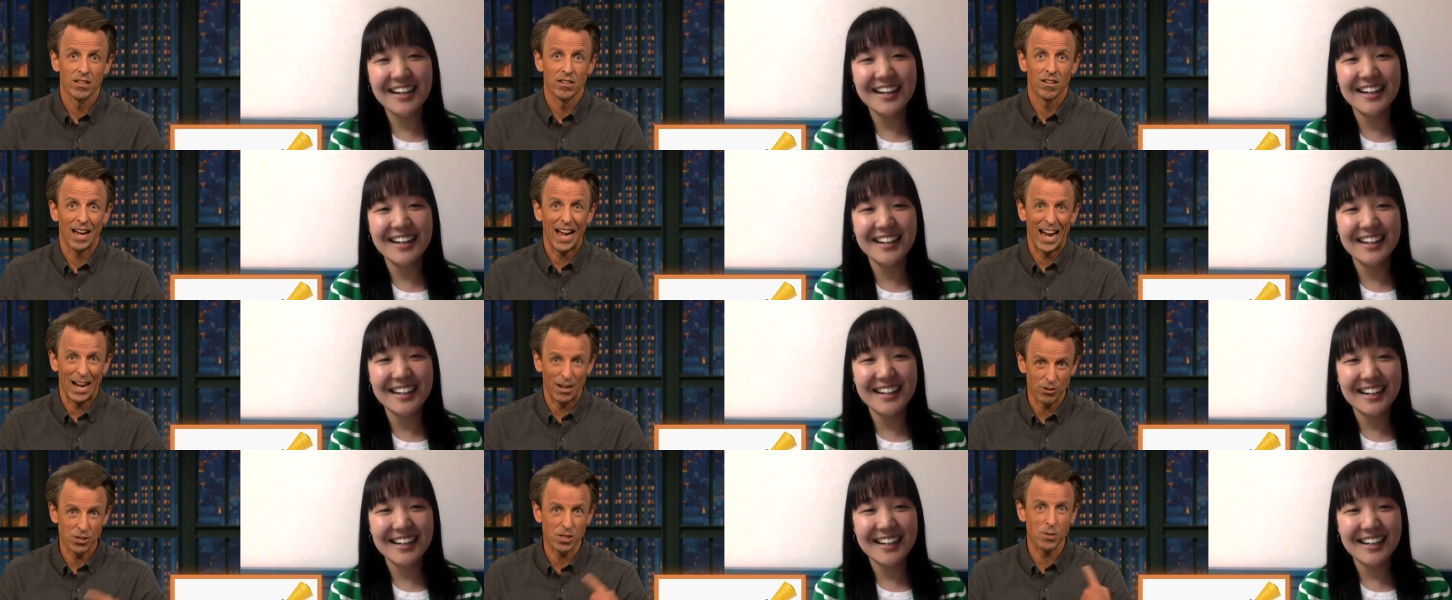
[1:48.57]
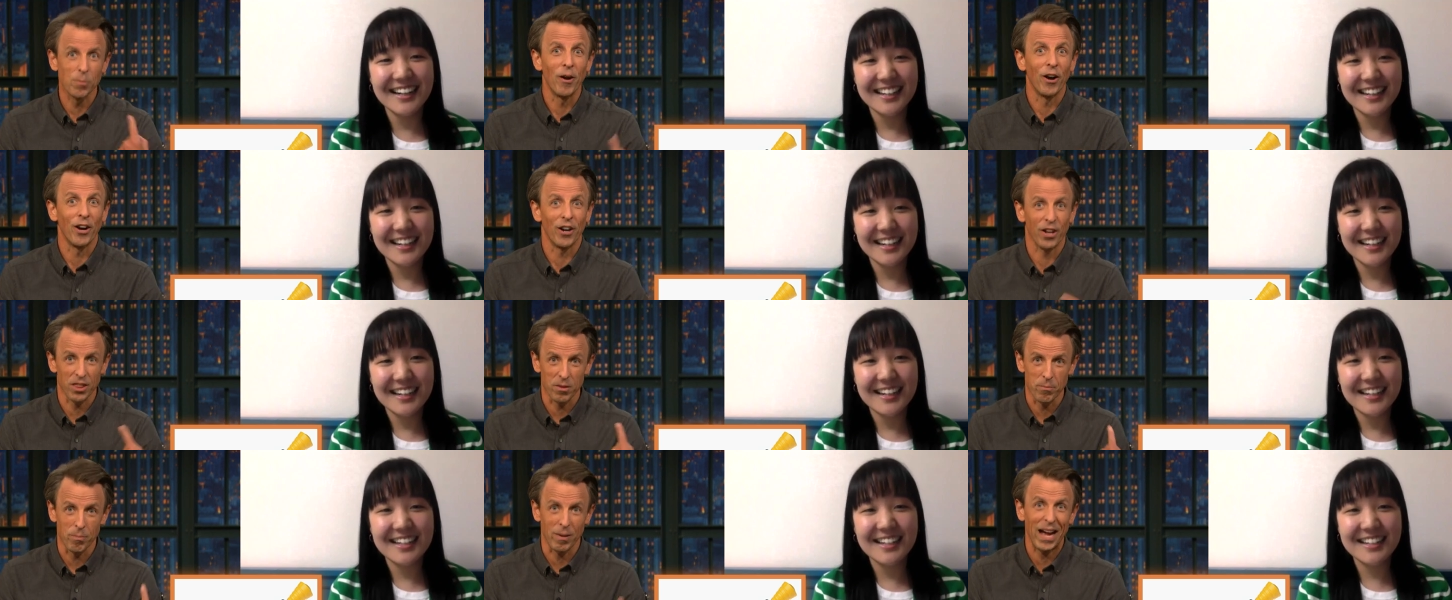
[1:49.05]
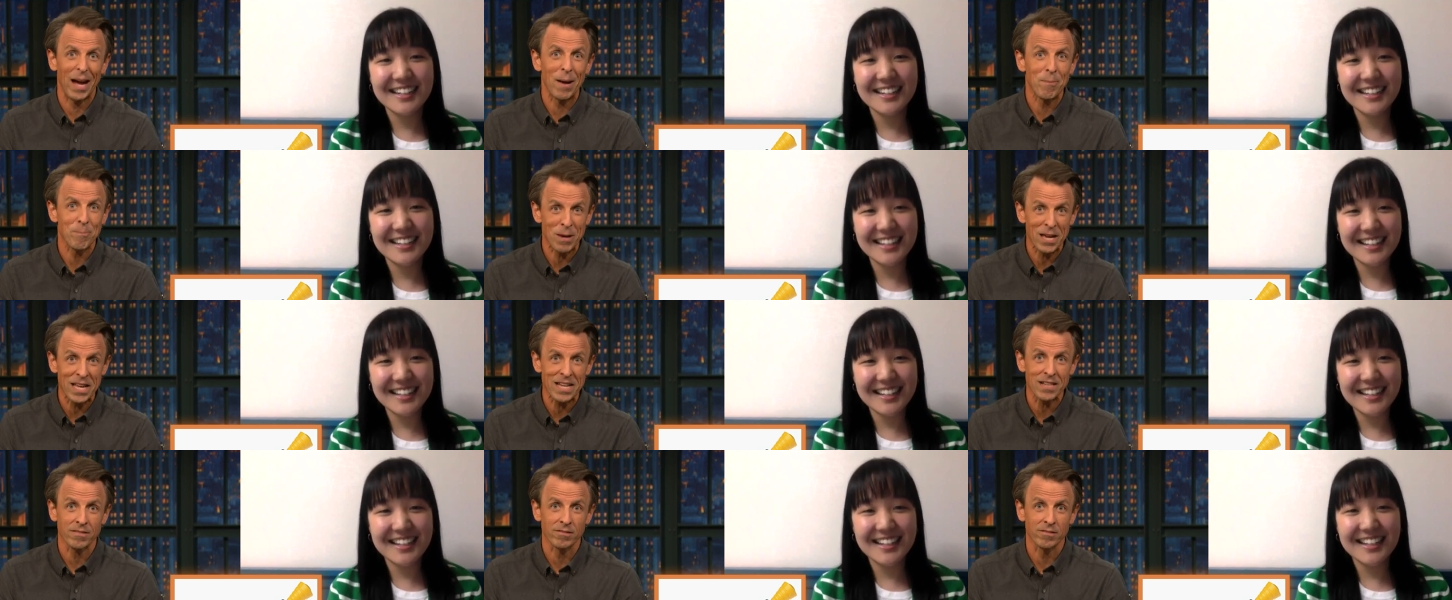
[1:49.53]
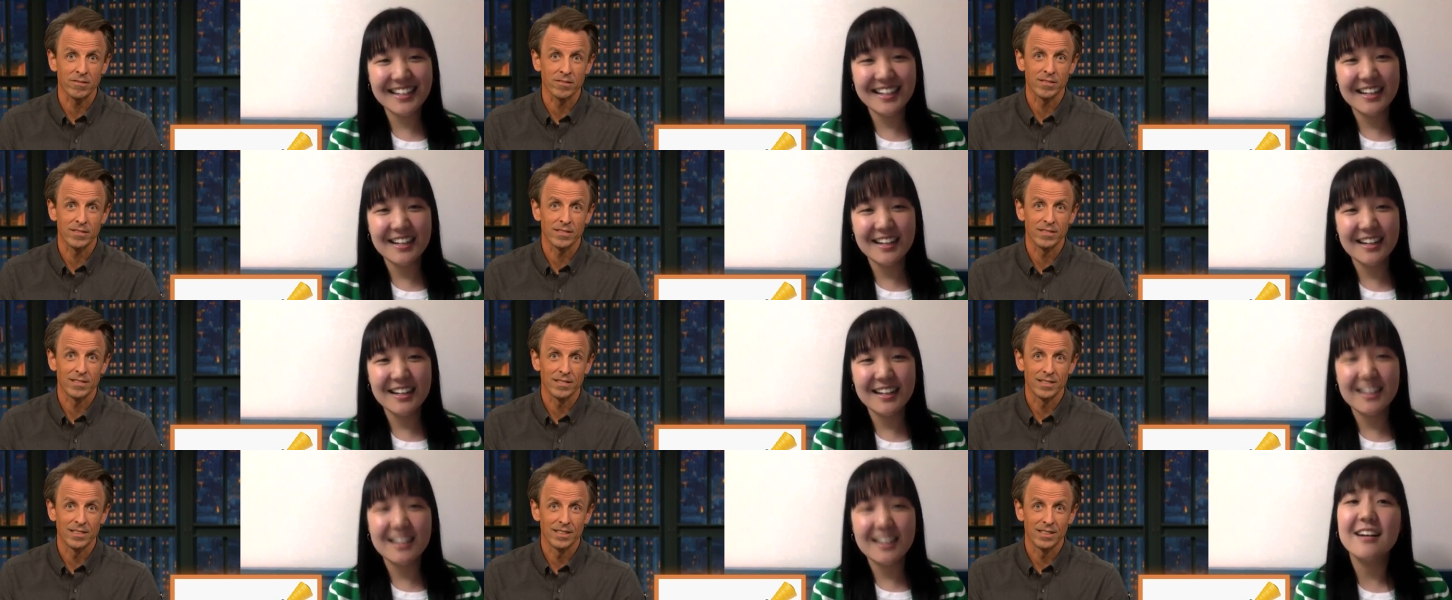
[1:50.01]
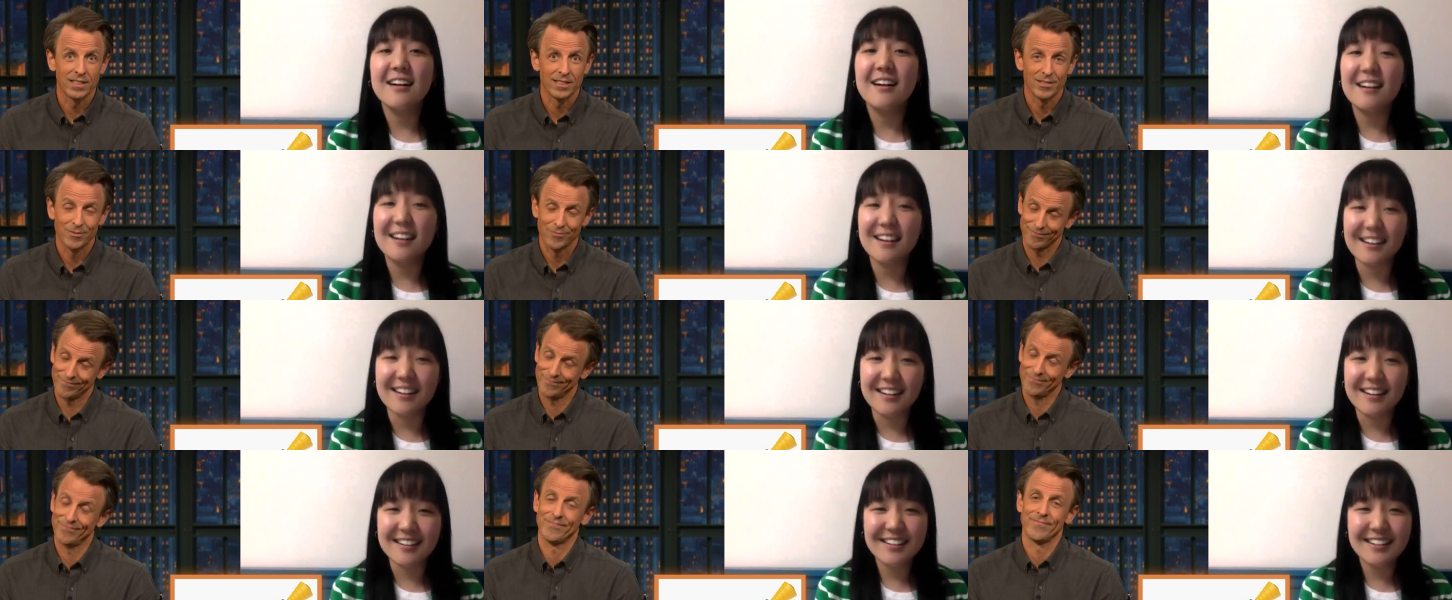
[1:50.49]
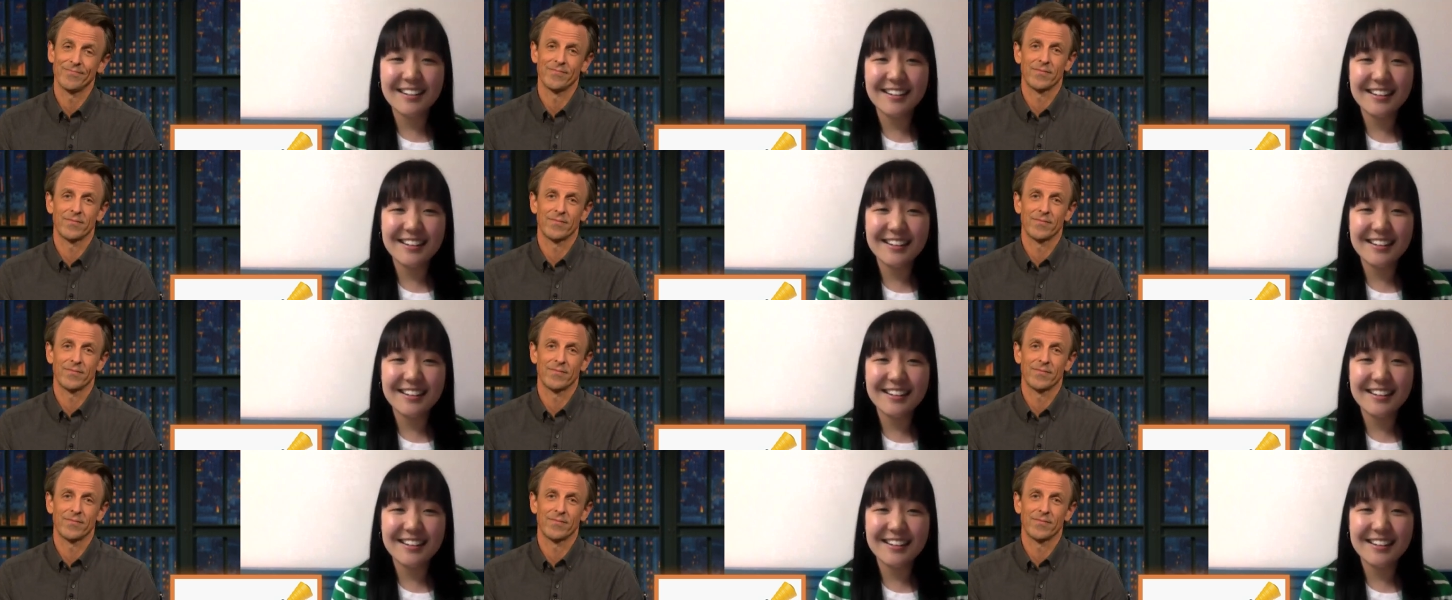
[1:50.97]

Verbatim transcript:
Speaker 1: outsmarted the bop it, uh-huh.